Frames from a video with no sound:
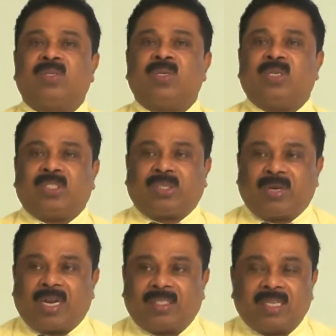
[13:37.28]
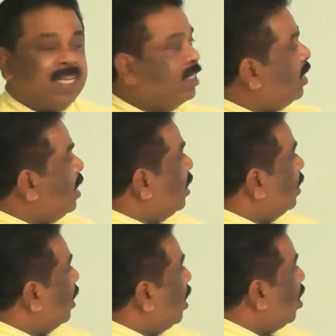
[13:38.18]
Students, see
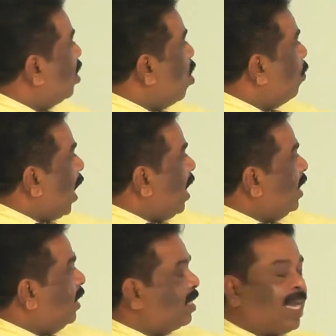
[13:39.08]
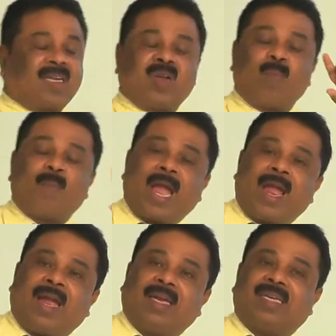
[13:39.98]
here, paid check
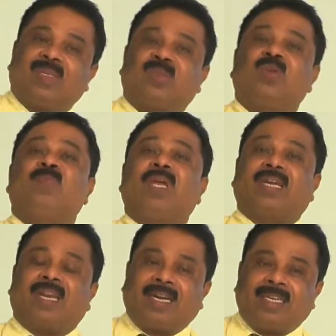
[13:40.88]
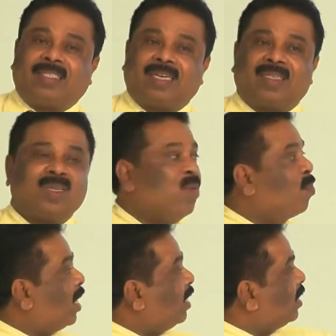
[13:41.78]
bank should be credited,
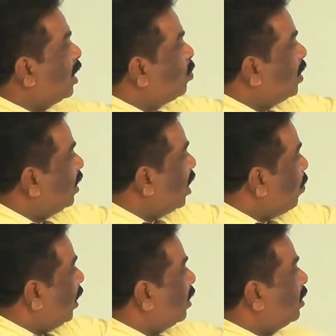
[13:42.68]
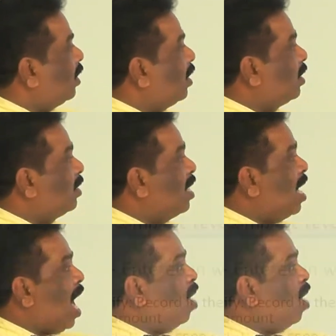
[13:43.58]
but it has been debited there, and